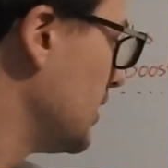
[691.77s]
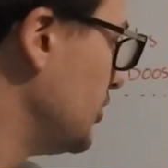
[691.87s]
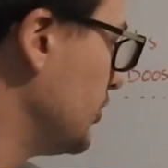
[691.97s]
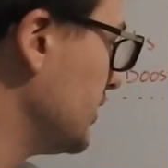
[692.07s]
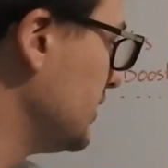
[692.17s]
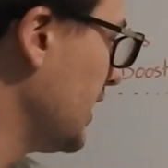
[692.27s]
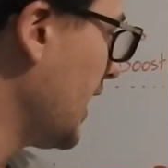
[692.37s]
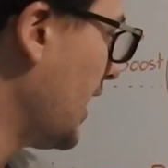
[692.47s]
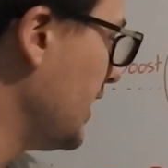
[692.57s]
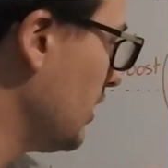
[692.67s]
You can
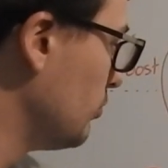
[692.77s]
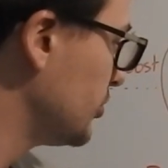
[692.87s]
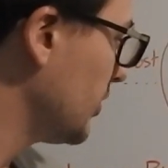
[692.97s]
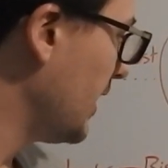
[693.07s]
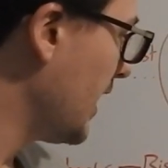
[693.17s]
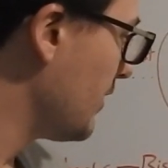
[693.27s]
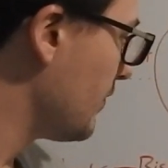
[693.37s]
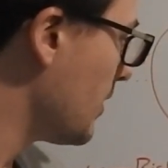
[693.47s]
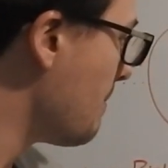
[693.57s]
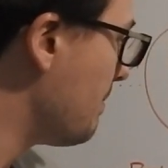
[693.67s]
also
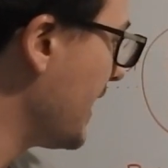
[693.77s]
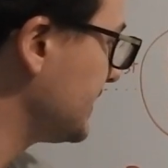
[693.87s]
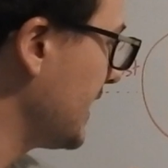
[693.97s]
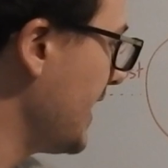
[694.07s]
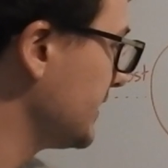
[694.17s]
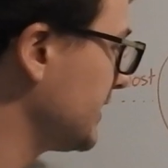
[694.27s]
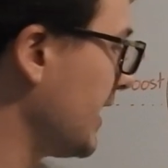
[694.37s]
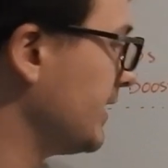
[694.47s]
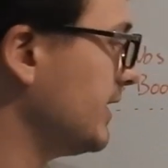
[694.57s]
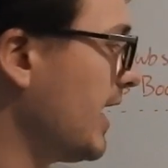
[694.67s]
have bet X
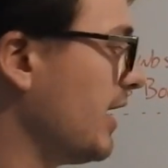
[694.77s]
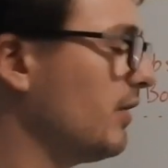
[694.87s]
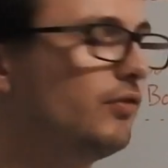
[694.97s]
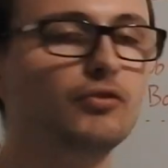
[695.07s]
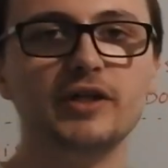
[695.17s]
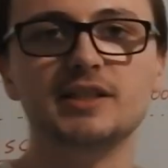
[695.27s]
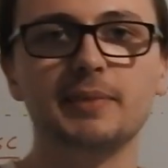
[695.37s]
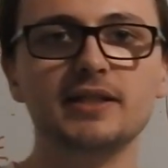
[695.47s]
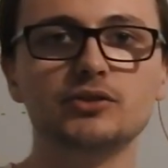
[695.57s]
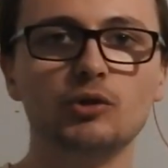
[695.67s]
and get free
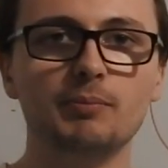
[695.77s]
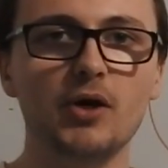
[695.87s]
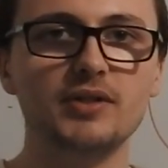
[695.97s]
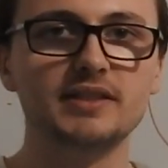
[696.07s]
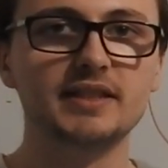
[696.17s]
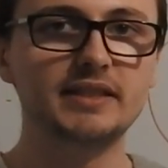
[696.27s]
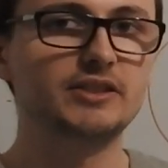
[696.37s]
spins or bonuses.